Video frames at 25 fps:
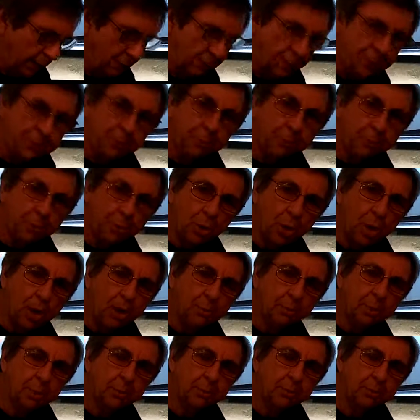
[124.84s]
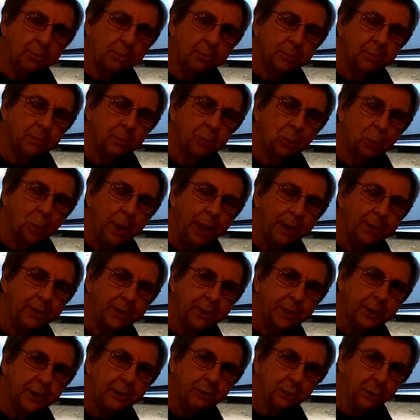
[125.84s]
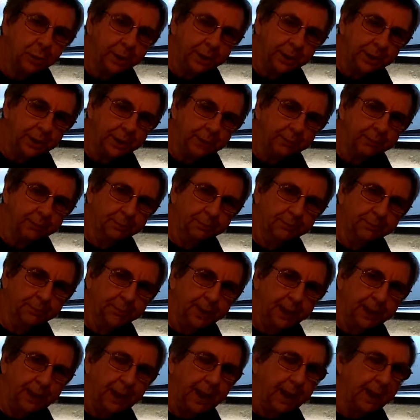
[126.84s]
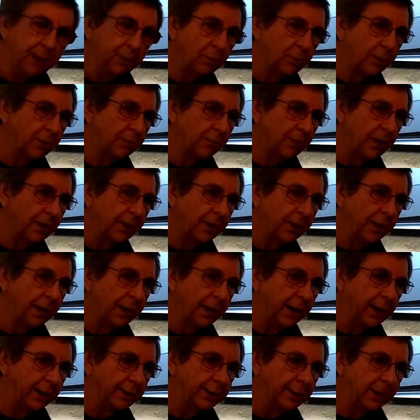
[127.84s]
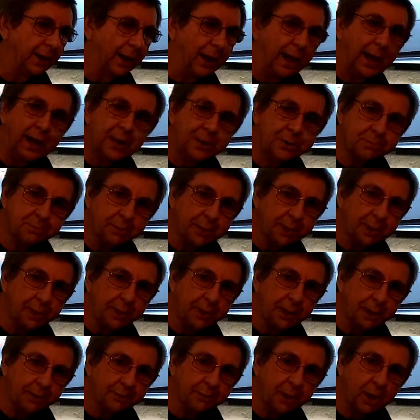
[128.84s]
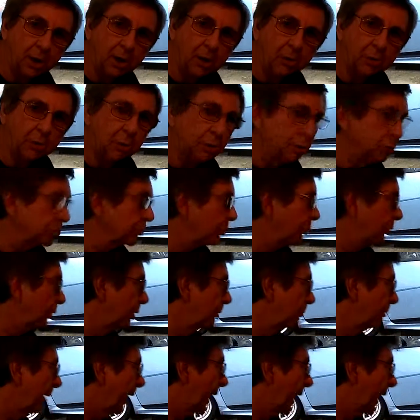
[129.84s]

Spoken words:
But the problem wound up with them, and I only found that out at the last minute. I was almost going to